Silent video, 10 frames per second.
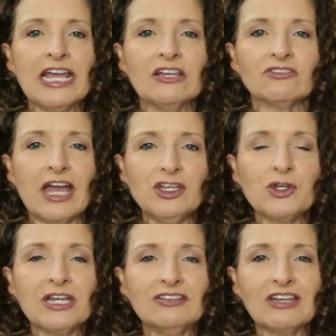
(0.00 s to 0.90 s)
is that
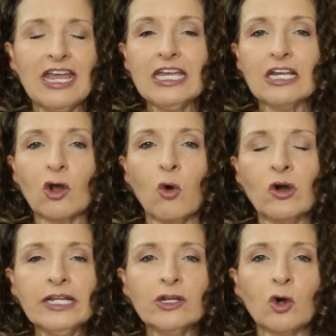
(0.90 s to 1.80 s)
you can take it
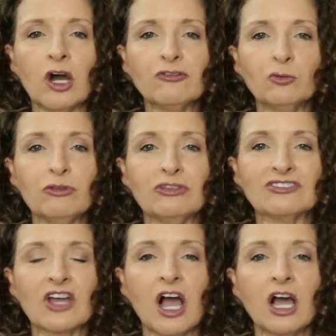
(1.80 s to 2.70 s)
on and off with the
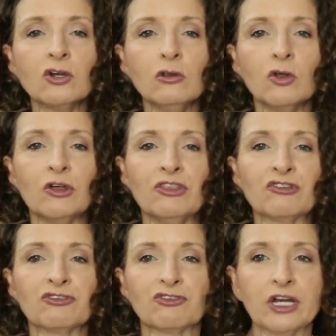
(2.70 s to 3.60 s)
toggle on the
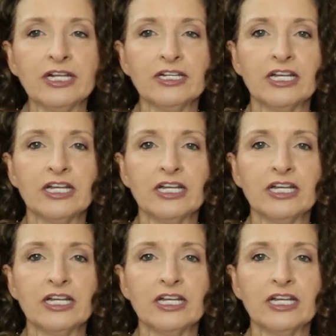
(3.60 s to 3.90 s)
front,